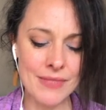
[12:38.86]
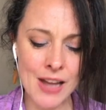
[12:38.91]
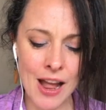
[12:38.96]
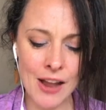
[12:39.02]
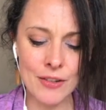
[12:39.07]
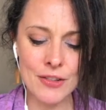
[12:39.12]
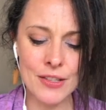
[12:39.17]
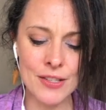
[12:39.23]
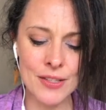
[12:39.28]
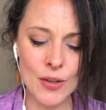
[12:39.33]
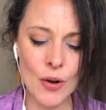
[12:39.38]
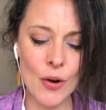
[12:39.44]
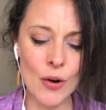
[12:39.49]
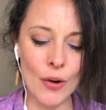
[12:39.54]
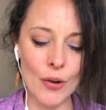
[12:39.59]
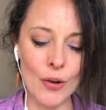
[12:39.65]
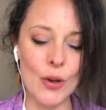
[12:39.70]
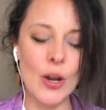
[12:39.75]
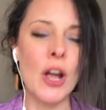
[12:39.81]
And
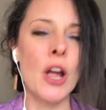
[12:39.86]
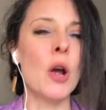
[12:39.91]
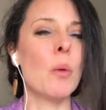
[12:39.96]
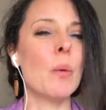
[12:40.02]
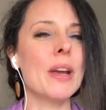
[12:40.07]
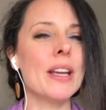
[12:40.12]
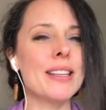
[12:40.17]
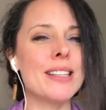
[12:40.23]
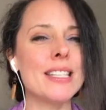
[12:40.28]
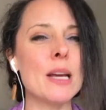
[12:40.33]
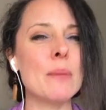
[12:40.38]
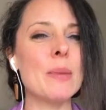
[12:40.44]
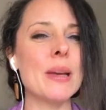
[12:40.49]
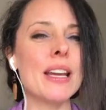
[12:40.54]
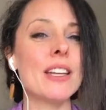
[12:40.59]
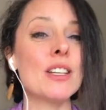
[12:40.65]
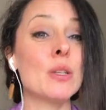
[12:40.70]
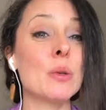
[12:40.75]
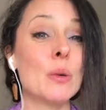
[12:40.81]
so we are stepping
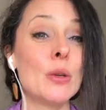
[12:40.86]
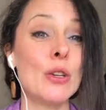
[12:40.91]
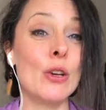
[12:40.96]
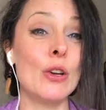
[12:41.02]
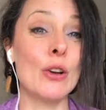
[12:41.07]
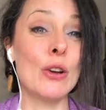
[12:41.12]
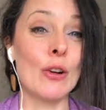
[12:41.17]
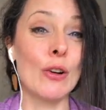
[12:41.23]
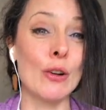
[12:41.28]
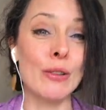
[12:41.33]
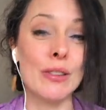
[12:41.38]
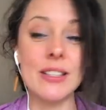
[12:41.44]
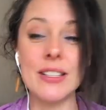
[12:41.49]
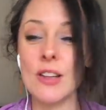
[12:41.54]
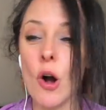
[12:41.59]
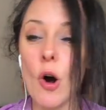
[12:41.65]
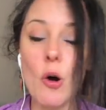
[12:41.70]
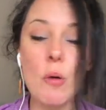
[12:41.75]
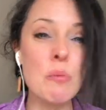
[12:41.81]
into a new earth. This
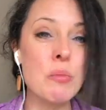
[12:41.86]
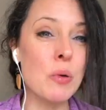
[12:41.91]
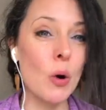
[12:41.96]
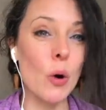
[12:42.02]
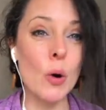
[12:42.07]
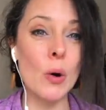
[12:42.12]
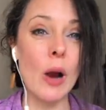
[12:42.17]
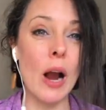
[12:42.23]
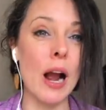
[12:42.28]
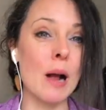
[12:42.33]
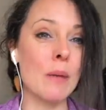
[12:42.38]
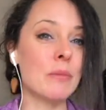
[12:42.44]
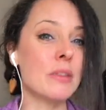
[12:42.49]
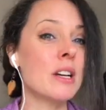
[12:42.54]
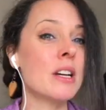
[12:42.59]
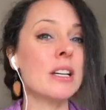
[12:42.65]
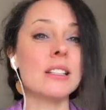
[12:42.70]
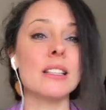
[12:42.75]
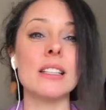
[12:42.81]
whole program,
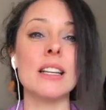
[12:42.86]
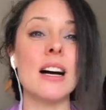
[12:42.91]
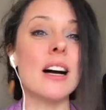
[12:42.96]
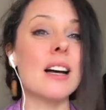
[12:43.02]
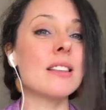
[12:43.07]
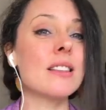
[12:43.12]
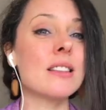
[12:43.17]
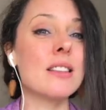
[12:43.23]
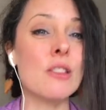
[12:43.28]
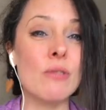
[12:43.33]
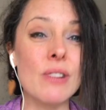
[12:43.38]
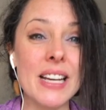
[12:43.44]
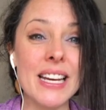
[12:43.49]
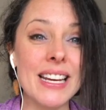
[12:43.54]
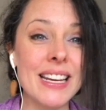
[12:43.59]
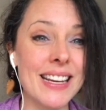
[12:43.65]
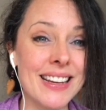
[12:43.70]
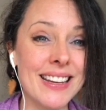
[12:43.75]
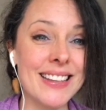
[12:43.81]
the last 3
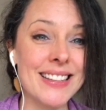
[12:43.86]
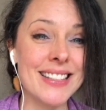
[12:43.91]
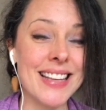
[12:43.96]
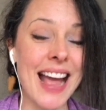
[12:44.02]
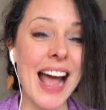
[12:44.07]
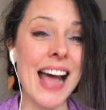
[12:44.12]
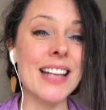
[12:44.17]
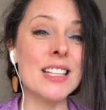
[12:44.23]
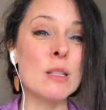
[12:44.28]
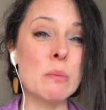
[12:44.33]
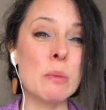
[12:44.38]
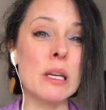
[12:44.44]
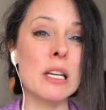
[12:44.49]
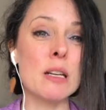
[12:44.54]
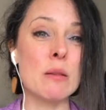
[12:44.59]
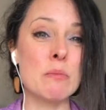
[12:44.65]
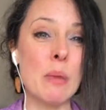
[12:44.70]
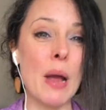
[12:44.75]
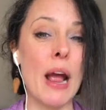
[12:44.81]
years, has been
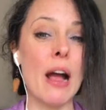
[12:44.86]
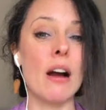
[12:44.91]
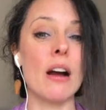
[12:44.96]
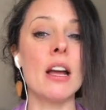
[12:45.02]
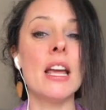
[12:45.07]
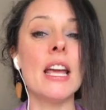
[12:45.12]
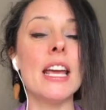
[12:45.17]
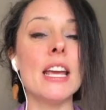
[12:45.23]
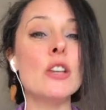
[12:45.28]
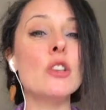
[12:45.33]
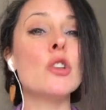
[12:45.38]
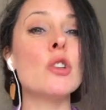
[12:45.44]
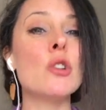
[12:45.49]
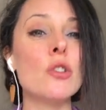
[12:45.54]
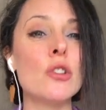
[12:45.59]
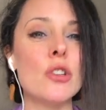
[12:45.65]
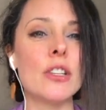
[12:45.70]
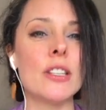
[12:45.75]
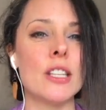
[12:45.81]
about
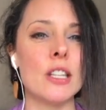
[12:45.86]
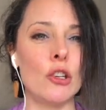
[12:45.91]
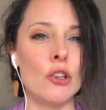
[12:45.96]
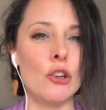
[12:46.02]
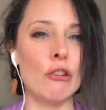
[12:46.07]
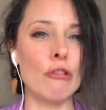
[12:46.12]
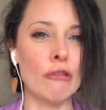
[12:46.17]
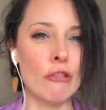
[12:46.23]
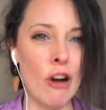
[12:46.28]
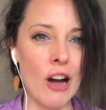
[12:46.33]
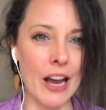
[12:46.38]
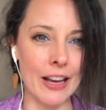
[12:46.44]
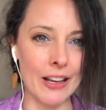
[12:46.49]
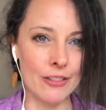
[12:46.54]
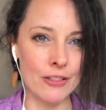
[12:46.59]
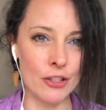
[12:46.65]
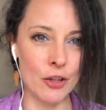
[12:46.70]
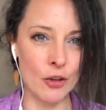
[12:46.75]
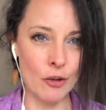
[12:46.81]
introducing new light
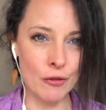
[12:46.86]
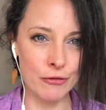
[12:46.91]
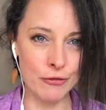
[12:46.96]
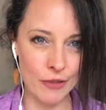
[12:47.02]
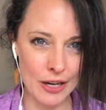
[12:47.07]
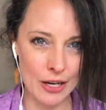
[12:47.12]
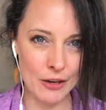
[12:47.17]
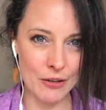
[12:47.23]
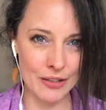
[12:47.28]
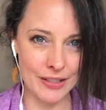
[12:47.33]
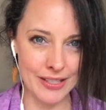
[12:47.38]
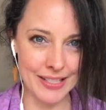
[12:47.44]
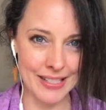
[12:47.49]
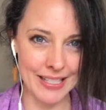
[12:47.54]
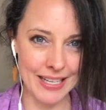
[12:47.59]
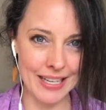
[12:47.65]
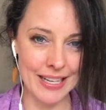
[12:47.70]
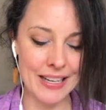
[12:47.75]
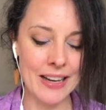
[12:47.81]
into your
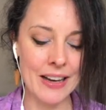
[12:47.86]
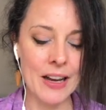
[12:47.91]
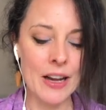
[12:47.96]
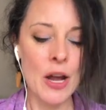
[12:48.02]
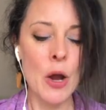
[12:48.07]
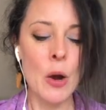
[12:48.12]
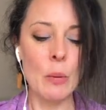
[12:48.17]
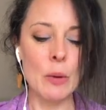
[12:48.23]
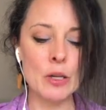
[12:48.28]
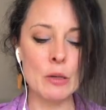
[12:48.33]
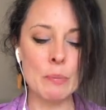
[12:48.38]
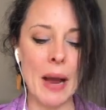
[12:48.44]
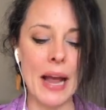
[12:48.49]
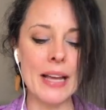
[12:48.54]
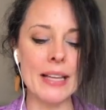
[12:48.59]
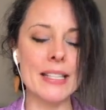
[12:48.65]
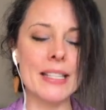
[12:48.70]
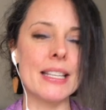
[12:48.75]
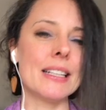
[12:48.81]
frequency, which
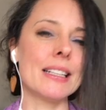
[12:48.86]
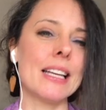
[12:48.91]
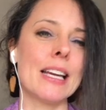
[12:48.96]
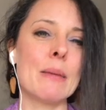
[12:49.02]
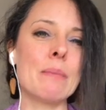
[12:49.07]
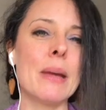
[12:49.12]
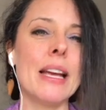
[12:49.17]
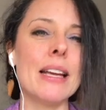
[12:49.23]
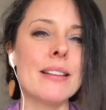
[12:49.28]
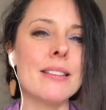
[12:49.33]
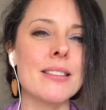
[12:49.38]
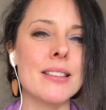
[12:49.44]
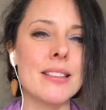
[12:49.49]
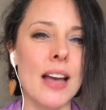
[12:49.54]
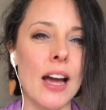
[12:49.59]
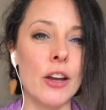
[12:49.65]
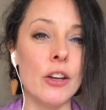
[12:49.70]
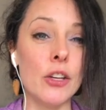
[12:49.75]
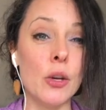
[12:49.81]
basically means
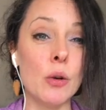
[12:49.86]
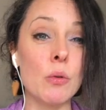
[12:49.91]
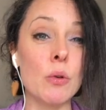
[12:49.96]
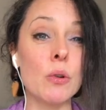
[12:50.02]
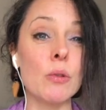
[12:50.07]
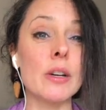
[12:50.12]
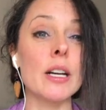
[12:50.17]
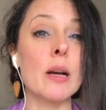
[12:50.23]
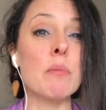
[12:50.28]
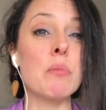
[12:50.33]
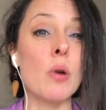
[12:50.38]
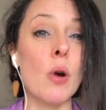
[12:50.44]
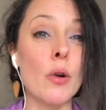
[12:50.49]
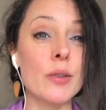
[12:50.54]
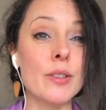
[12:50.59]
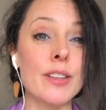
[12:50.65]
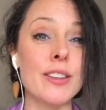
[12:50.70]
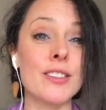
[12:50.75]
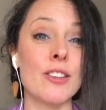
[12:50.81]
that you are in a
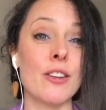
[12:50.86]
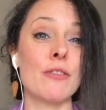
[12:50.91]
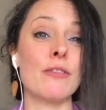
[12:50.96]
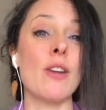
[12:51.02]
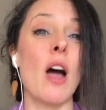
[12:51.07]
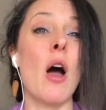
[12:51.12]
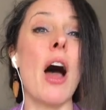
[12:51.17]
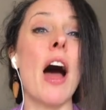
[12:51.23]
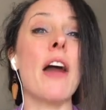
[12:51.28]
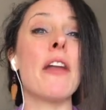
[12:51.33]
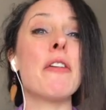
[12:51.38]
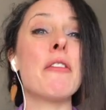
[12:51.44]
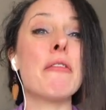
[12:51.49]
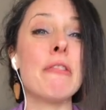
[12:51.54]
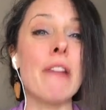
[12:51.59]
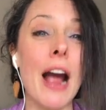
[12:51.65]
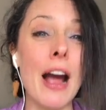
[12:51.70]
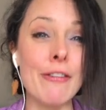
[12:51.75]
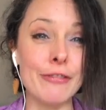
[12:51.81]
process of
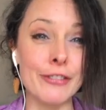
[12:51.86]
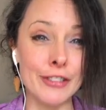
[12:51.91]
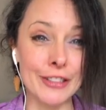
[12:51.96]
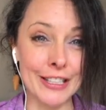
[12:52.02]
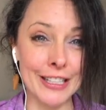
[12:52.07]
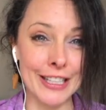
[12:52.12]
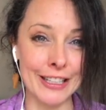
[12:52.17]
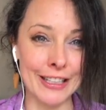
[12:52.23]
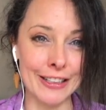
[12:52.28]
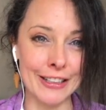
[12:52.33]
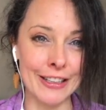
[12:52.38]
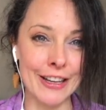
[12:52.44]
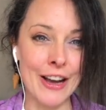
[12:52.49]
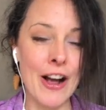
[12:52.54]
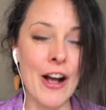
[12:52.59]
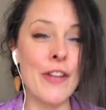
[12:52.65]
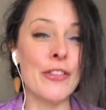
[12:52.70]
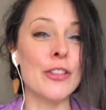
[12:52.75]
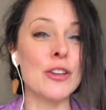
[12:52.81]
unraveling
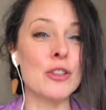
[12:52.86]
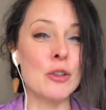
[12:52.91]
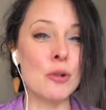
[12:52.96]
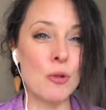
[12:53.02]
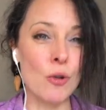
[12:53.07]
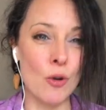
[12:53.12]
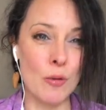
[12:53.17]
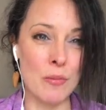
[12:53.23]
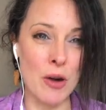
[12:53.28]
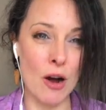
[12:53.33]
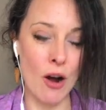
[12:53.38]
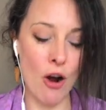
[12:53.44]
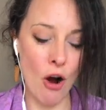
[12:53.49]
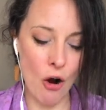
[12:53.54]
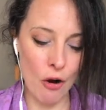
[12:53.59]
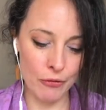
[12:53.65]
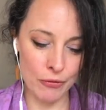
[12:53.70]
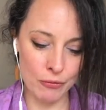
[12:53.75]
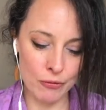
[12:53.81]
the trauma,
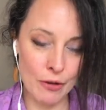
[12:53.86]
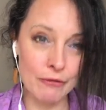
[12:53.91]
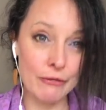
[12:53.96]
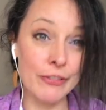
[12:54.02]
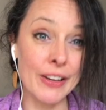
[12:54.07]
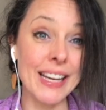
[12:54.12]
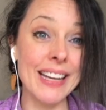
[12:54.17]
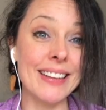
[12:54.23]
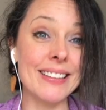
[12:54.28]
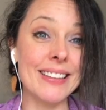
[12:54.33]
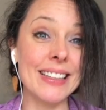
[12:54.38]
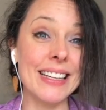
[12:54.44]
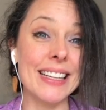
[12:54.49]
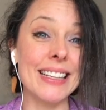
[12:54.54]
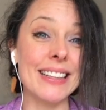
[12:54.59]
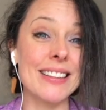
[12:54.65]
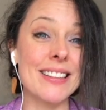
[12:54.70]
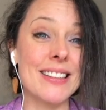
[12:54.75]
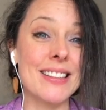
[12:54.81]
of
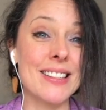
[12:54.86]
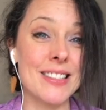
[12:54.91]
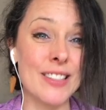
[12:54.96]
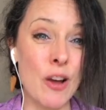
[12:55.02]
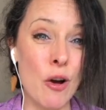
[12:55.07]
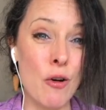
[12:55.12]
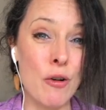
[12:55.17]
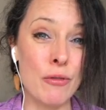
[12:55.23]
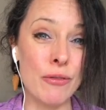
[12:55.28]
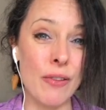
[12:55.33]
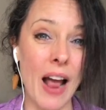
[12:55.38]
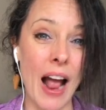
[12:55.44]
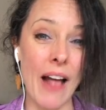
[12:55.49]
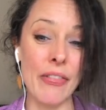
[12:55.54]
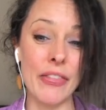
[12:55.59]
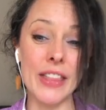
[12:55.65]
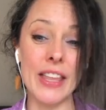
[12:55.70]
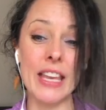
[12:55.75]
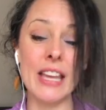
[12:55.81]
revealing the self
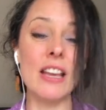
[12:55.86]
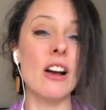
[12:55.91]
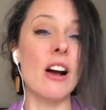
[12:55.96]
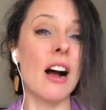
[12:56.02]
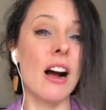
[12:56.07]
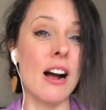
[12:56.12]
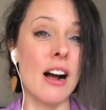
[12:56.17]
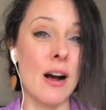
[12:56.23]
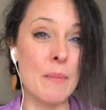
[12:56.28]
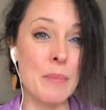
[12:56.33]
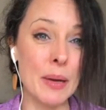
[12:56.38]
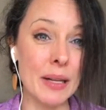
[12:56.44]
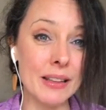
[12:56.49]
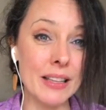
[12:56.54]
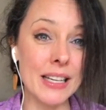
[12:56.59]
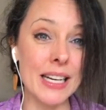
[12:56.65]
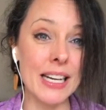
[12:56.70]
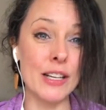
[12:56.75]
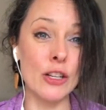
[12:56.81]
and the
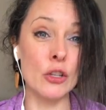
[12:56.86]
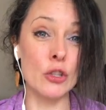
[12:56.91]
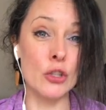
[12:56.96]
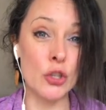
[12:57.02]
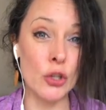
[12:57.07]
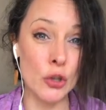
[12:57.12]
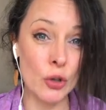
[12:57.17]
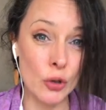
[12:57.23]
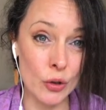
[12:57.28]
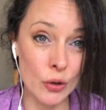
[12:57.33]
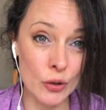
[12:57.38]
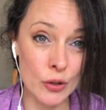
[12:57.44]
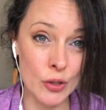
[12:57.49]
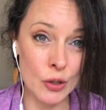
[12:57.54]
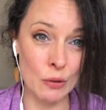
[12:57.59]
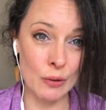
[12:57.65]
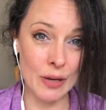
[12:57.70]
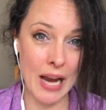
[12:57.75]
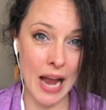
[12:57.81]
ability to choose
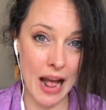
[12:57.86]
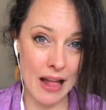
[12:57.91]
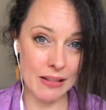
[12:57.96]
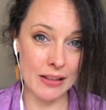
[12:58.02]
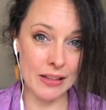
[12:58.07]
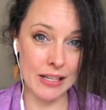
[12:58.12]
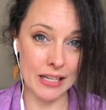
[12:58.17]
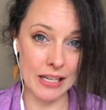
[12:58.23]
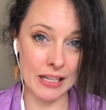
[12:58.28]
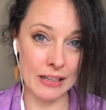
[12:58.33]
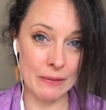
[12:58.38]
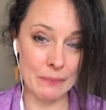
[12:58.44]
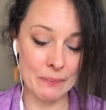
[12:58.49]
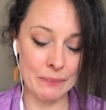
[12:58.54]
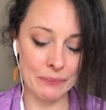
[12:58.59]
your reality.